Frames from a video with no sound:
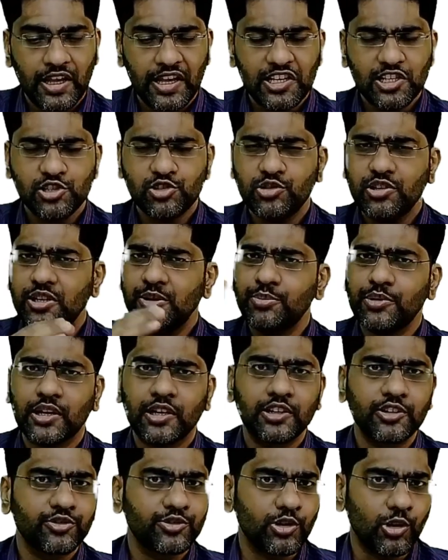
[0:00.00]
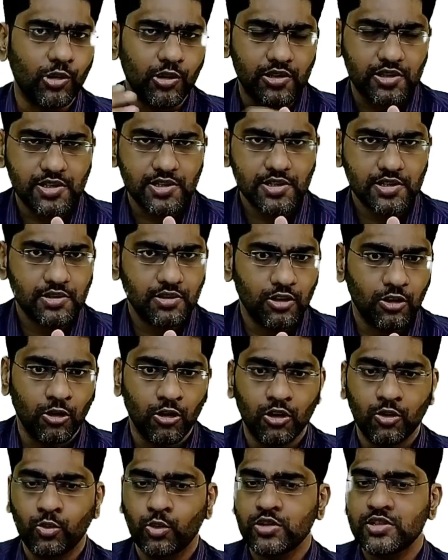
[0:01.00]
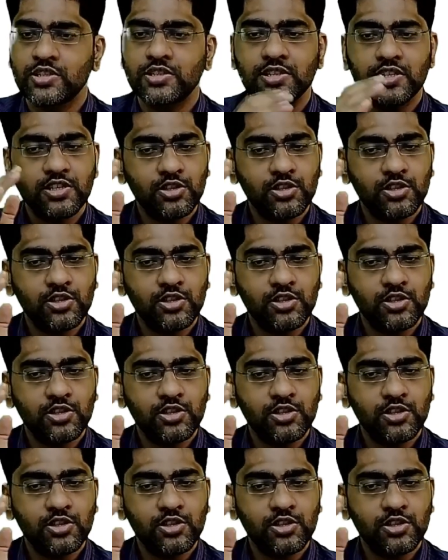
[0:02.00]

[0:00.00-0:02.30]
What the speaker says: extreme negative thoughts, or was it